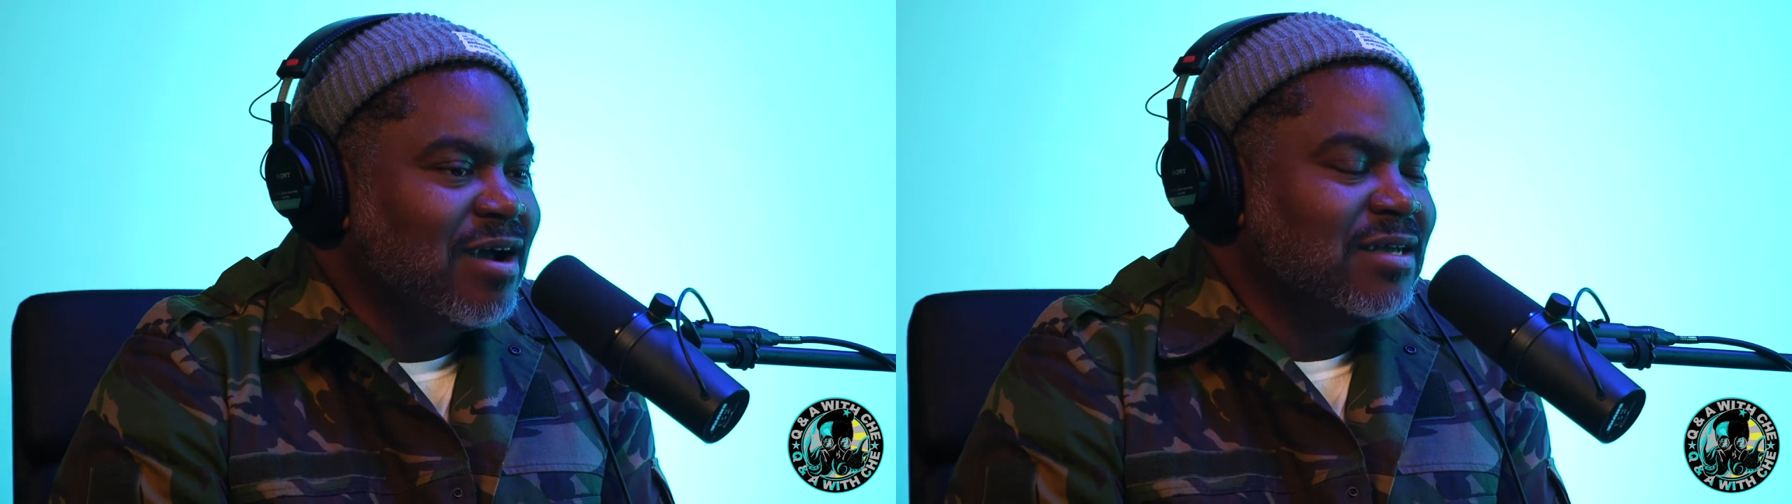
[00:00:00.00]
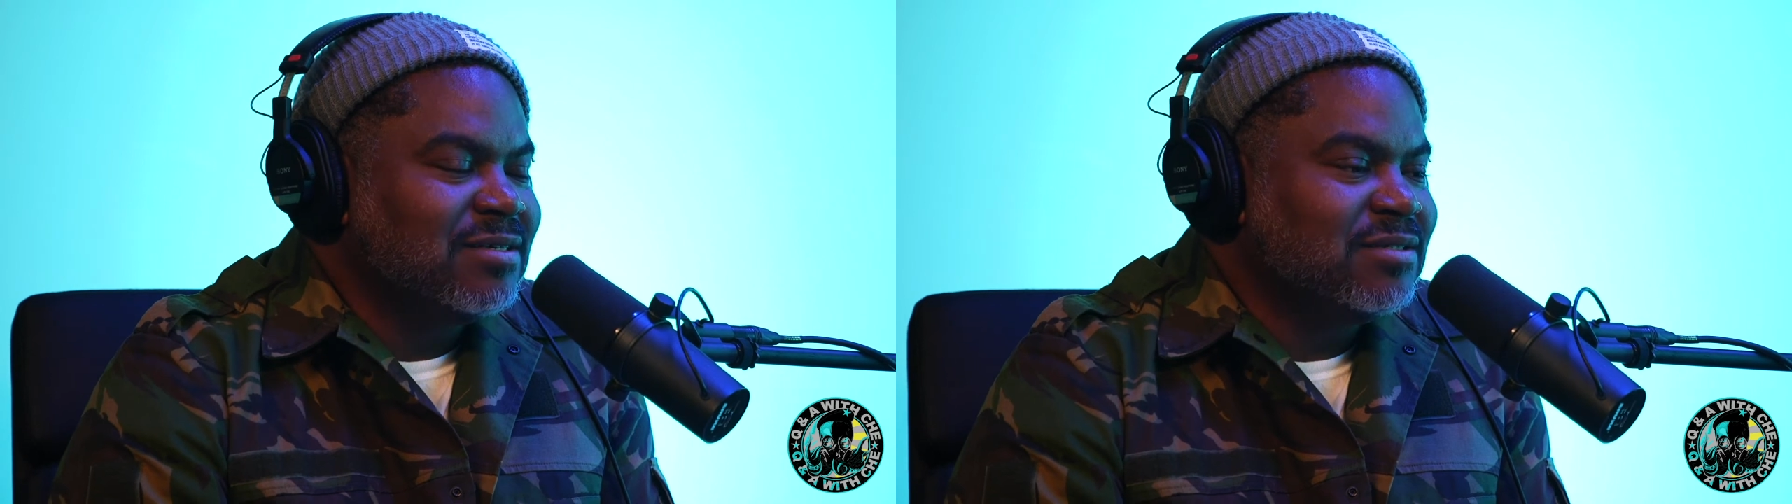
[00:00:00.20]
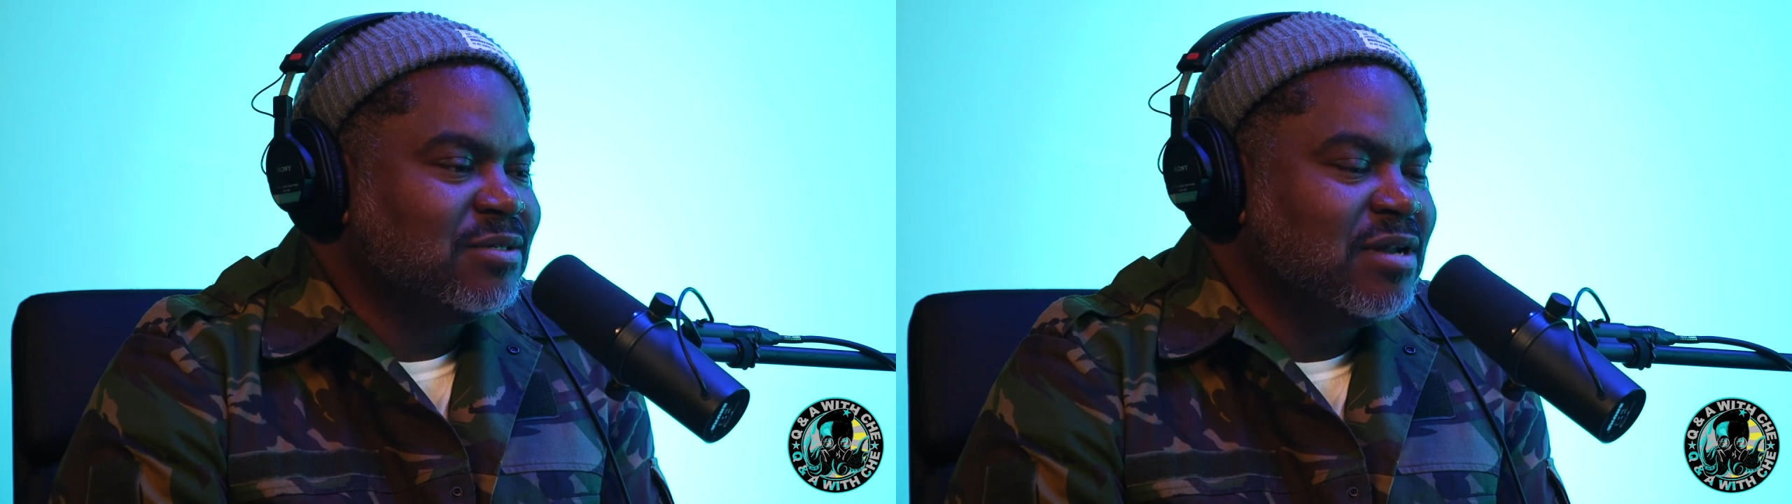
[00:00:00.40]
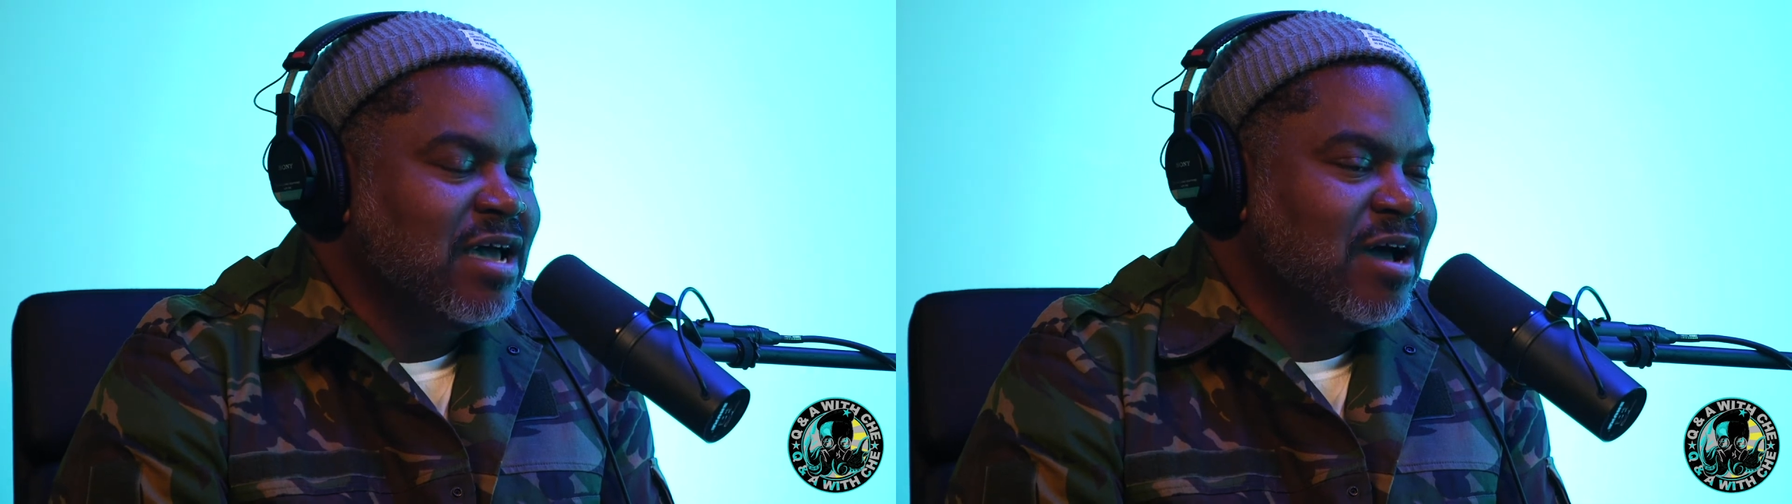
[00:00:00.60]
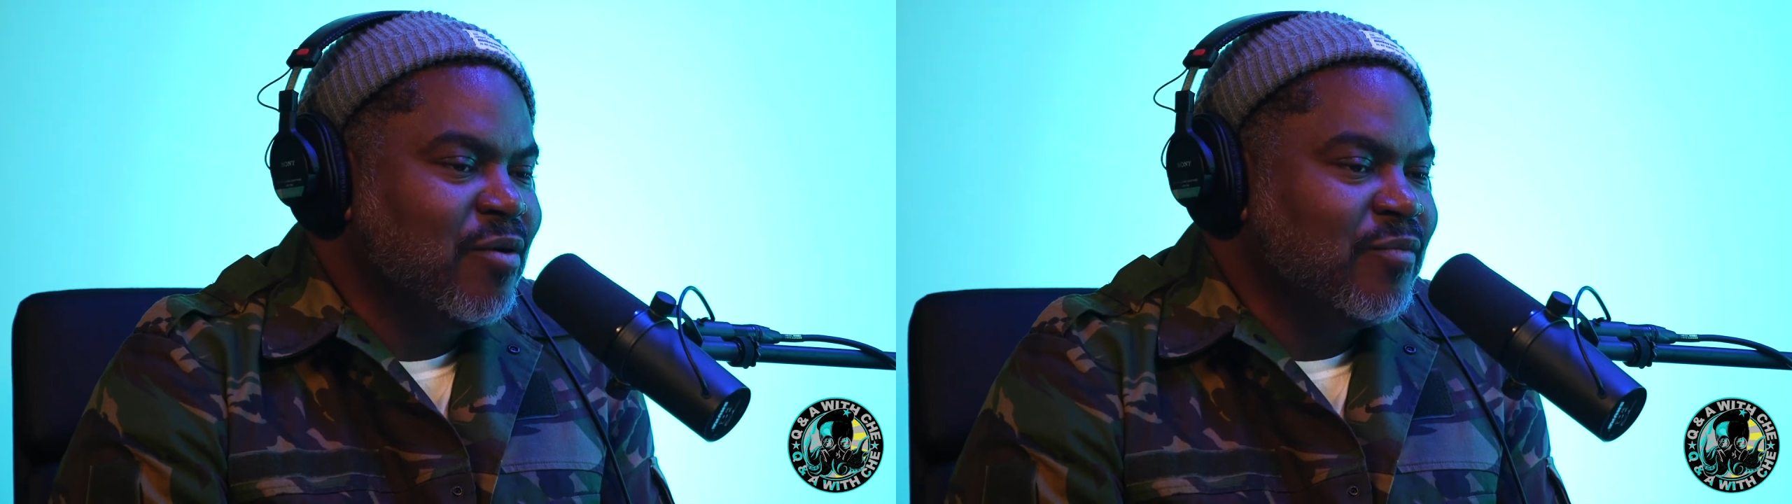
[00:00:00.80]
right. So
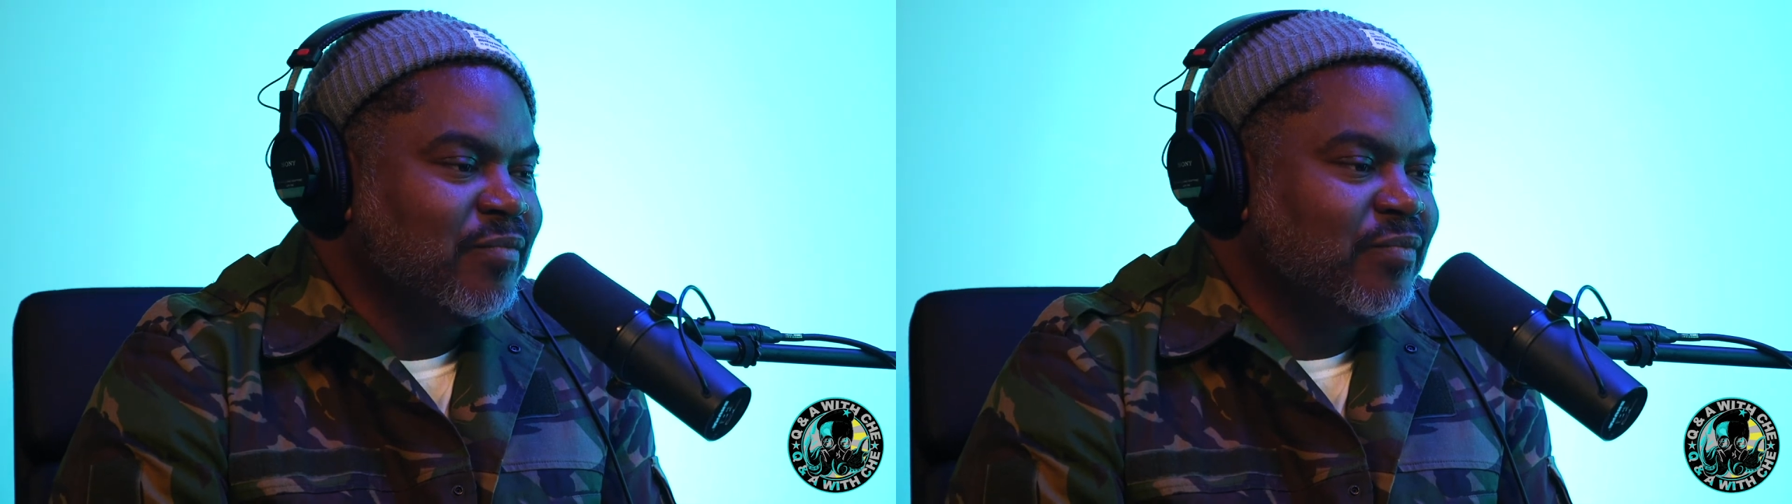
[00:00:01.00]
now,